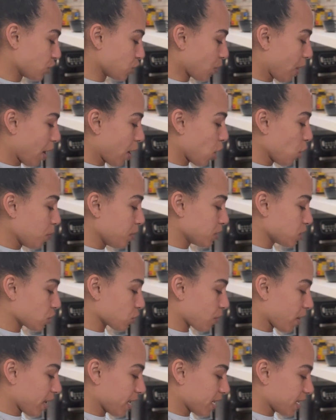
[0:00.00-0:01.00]
So I hope it's the
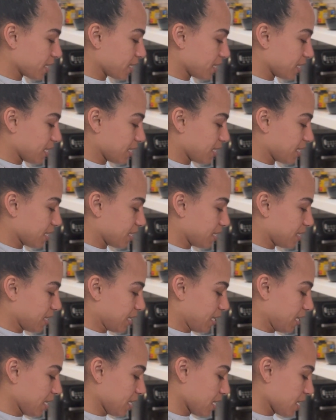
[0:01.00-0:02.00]
right
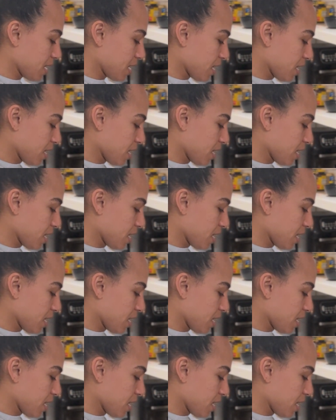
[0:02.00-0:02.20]
consistency